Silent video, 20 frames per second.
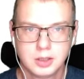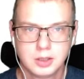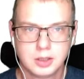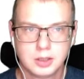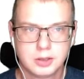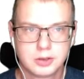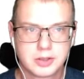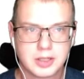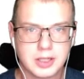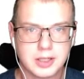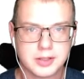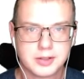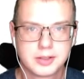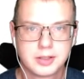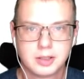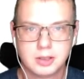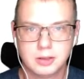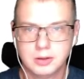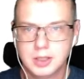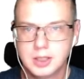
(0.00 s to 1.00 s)
Okay,
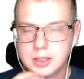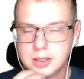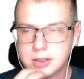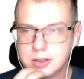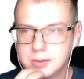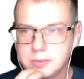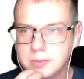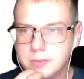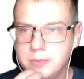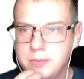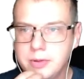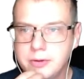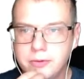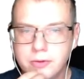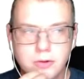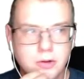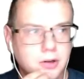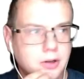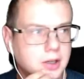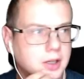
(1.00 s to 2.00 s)
so
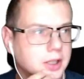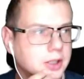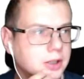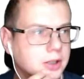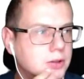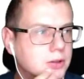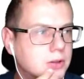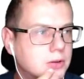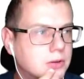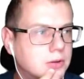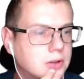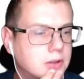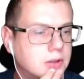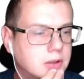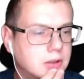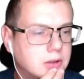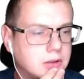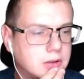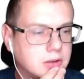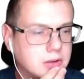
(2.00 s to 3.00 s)
before I go,
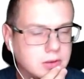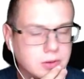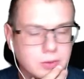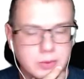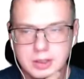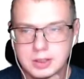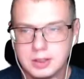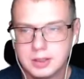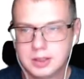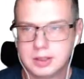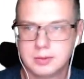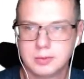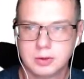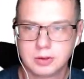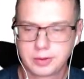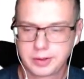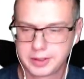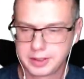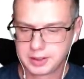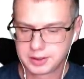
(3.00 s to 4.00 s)
well, I'm
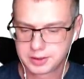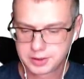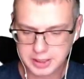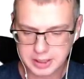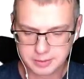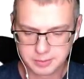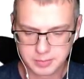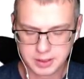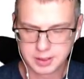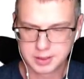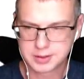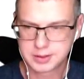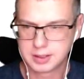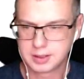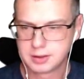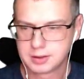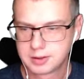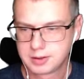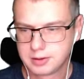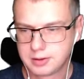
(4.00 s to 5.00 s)
already 10 minutes
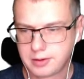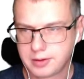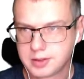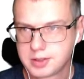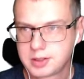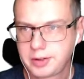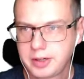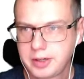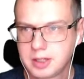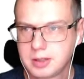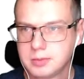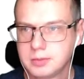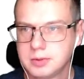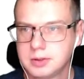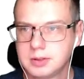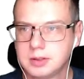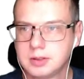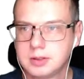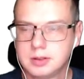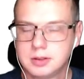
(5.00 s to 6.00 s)
into the stream.
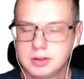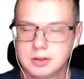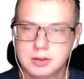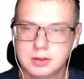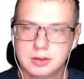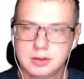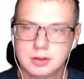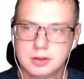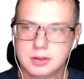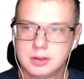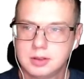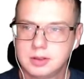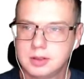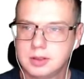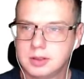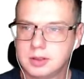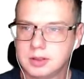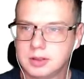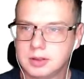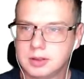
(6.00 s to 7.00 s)

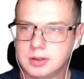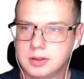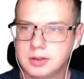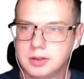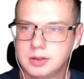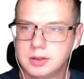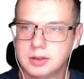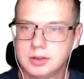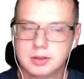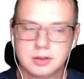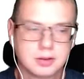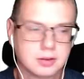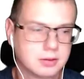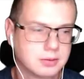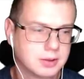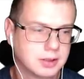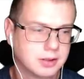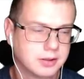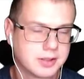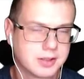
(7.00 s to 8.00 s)
And
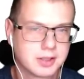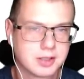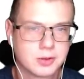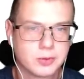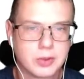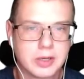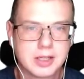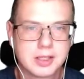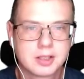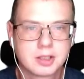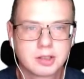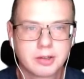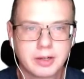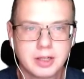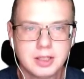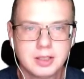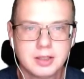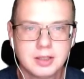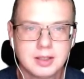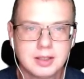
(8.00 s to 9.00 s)
well, this is
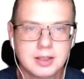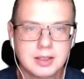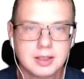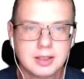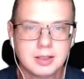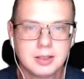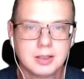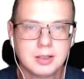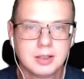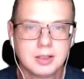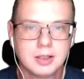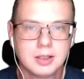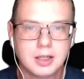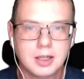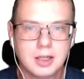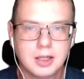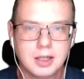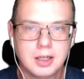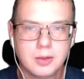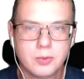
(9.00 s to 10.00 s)
widescreen.
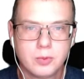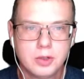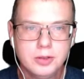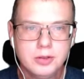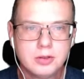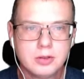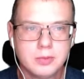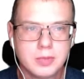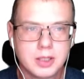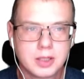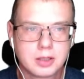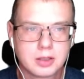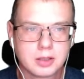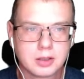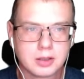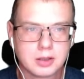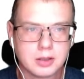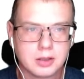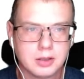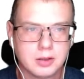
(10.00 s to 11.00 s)
I want to make
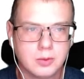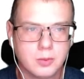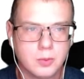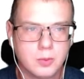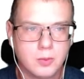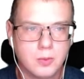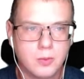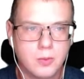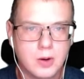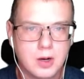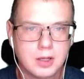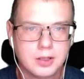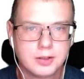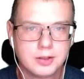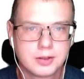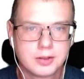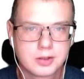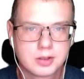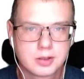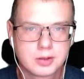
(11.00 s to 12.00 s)

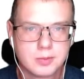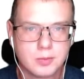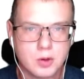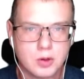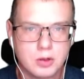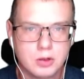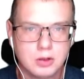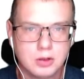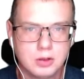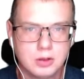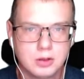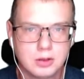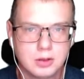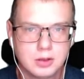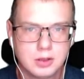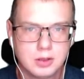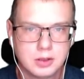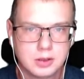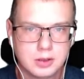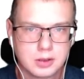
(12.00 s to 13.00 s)
one small
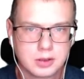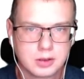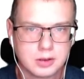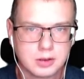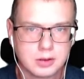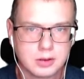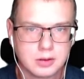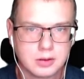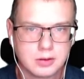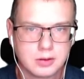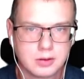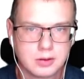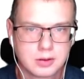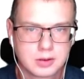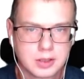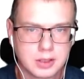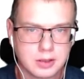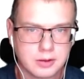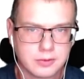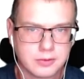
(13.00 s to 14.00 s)

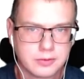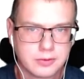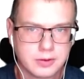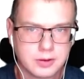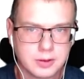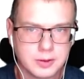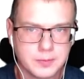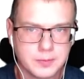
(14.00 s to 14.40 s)
kind of